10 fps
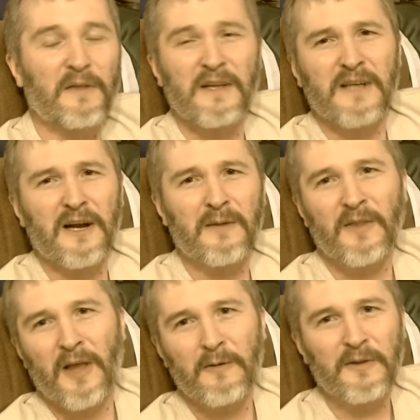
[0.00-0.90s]
They talk
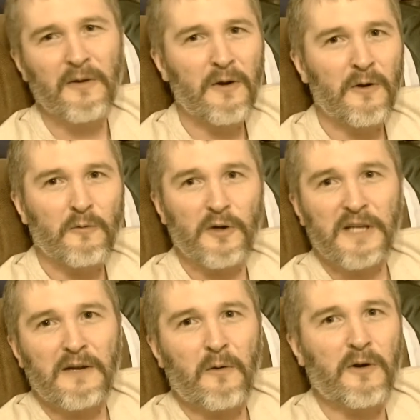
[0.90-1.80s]
about that with
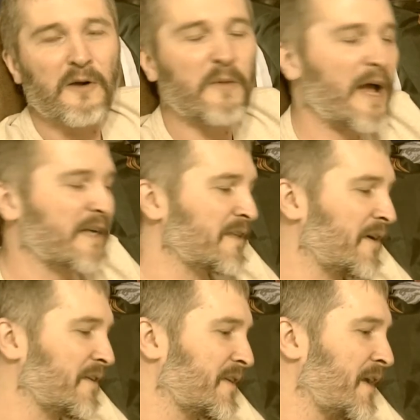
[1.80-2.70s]
rookie quarterbacks
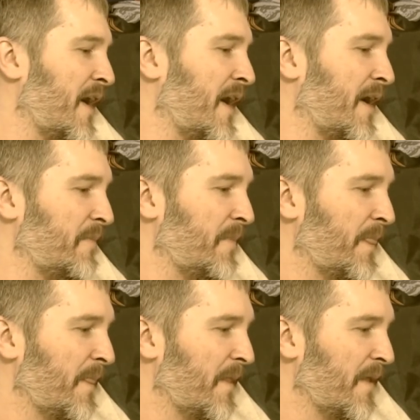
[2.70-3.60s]
all the time.